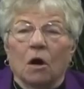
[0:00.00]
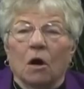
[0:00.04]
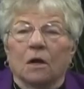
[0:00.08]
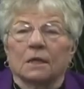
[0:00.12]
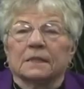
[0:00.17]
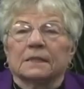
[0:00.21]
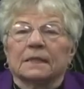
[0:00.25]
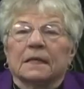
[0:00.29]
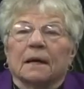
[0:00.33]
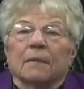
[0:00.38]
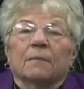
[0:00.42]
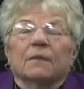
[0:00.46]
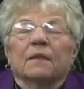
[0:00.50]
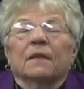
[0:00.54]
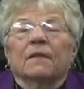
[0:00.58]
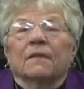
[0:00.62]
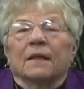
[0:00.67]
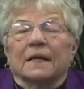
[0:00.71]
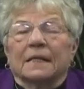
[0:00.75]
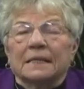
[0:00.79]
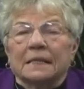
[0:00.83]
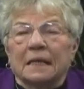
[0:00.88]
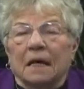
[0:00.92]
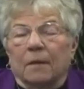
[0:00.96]
on something
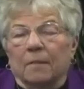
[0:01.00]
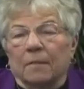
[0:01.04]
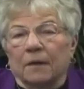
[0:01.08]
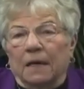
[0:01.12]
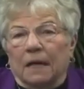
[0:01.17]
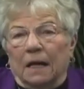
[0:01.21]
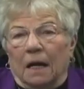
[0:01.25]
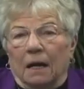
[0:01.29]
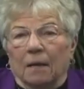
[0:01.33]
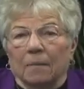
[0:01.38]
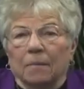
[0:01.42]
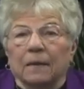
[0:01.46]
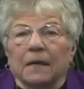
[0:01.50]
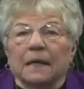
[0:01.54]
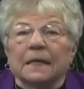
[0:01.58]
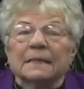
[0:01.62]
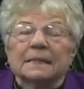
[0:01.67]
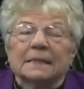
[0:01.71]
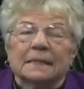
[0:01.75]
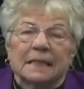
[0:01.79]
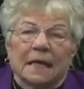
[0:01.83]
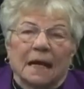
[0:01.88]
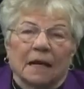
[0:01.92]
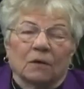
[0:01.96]
that's coming up
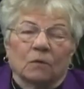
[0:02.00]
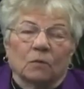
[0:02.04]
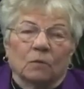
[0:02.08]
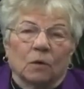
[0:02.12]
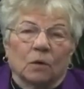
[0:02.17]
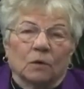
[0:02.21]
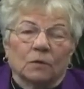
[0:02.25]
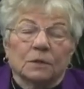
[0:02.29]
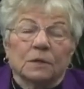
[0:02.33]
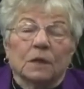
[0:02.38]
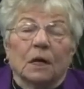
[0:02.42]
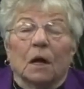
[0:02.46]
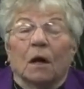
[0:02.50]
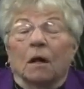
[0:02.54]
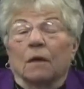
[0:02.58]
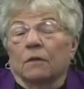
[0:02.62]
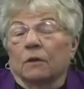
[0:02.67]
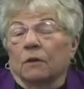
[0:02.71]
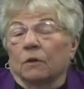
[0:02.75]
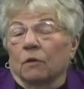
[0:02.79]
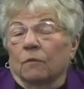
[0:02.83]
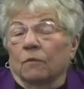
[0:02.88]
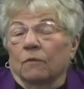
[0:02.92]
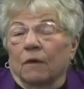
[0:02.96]
in Santa Rosa on
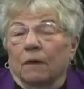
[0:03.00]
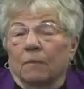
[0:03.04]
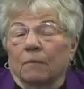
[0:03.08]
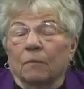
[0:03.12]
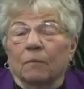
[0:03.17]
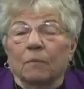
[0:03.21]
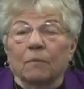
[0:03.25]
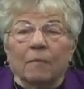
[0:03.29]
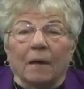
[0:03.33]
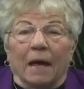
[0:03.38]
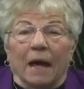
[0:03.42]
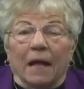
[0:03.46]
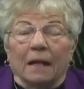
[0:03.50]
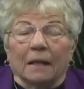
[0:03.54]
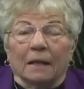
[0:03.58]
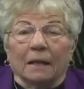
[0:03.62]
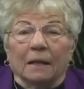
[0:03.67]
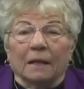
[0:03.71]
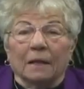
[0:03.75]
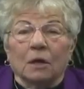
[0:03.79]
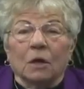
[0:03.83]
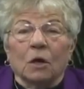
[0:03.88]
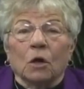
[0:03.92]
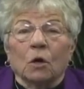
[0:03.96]
the November
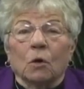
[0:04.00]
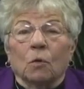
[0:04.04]
ballot,